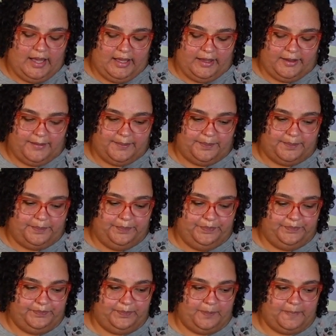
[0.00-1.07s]

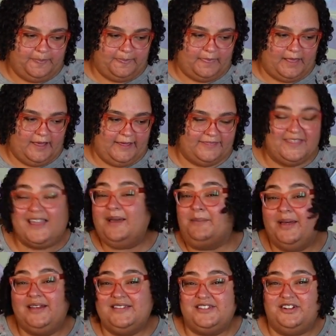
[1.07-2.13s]
I think I
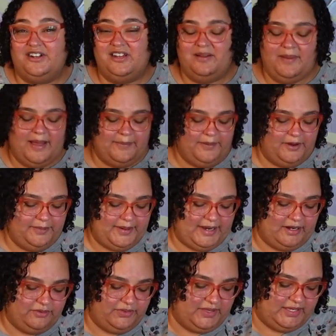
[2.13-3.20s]
might have started a pepper, but I
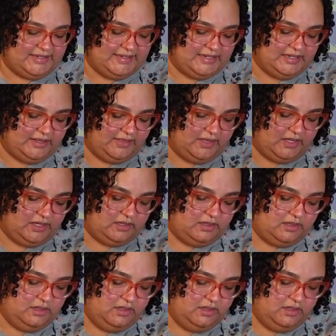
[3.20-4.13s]
don't think it did anything.